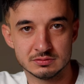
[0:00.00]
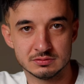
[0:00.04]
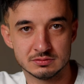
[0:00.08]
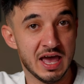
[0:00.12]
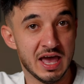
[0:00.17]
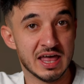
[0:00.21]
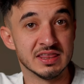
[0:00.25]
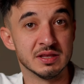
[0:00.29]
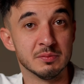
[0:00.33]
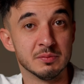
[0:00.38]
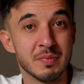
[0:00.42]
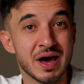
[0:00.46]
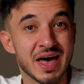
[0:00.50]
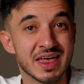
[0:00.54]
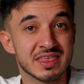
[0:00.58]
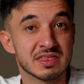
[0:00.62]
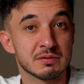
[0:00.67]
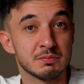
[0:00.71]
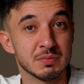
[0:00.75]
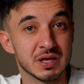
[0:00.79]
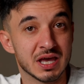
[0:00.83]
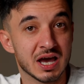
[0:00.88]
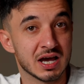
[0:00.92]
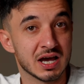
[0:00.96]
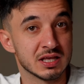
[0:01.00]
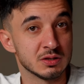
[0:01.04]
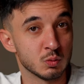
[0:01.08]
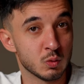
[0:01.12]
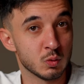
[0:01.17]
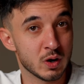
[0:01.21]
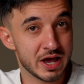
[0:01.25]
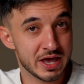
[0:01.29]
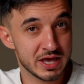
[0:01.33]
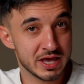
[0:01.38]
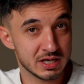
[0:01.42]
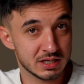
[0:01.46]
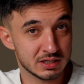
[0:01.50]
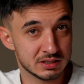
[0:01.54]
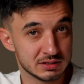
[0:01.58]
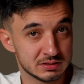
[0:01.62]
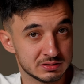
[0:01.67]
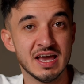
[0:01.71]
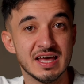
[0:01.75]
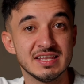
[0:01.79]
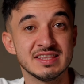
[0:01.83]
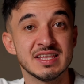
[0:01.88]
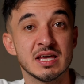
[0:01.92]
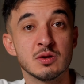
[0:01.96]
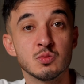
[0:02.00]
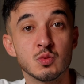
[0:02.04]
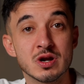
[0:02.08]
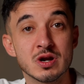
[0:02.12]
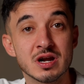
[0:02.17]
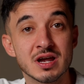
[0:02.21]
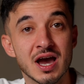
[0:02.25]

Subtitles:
and the math behind why. And then we're